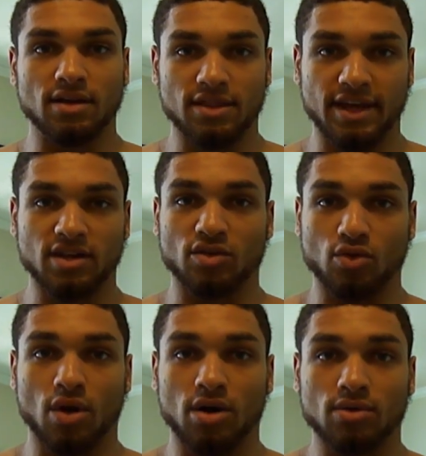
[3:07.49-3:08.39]
they can
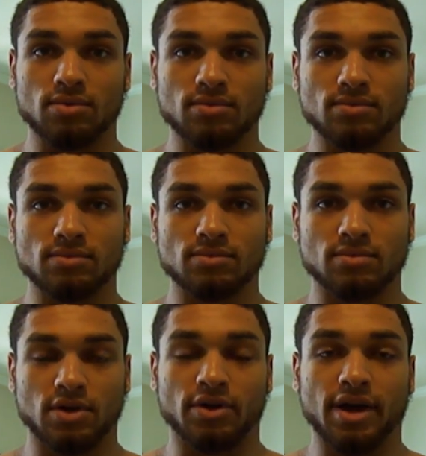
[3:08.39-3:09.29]
grow.
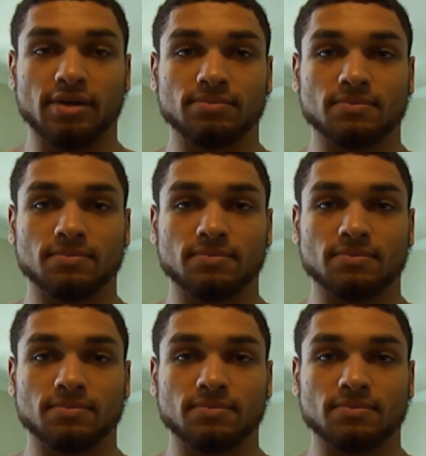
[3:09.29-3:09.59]
Okay?